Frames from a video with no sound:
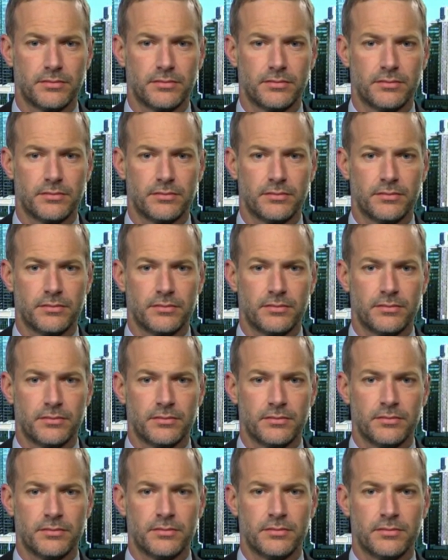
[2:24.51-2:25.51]

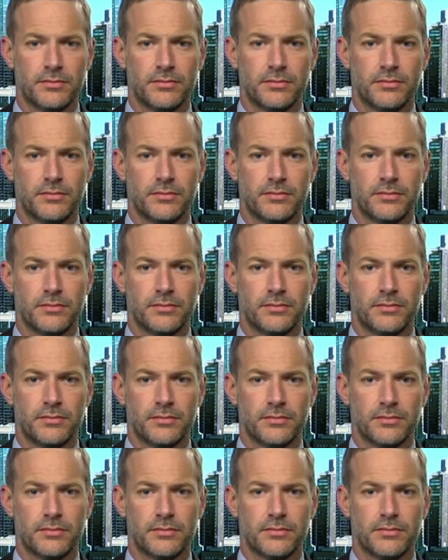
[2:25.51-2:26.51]

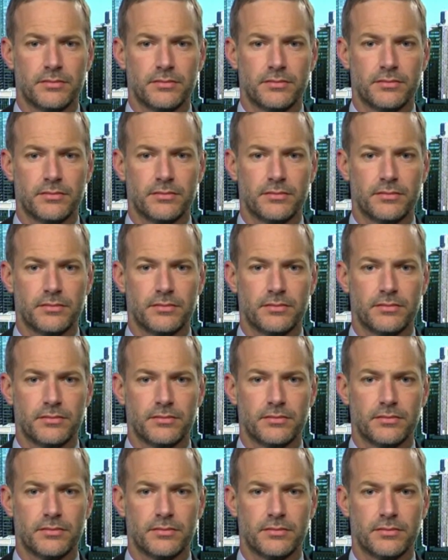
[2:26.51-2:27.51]

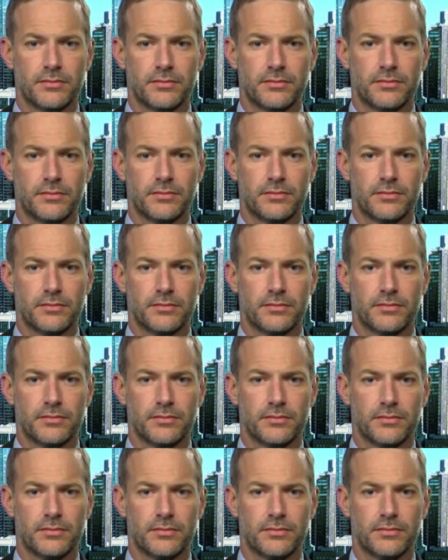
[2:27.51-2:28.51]

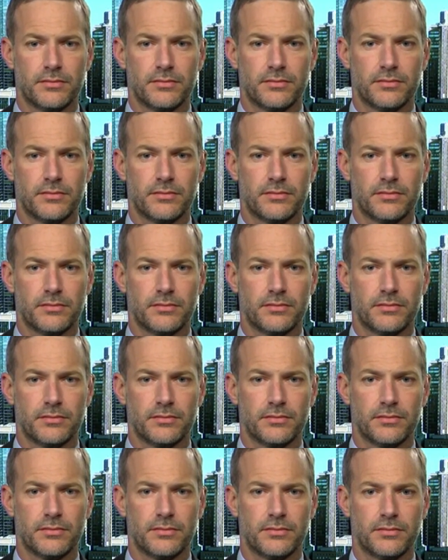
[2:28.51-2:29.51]

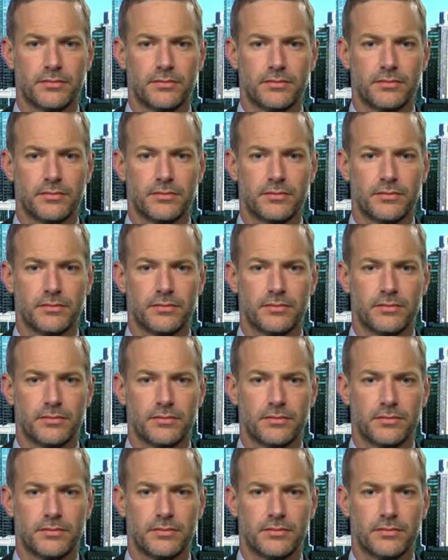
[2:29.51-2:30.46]
(not speaking)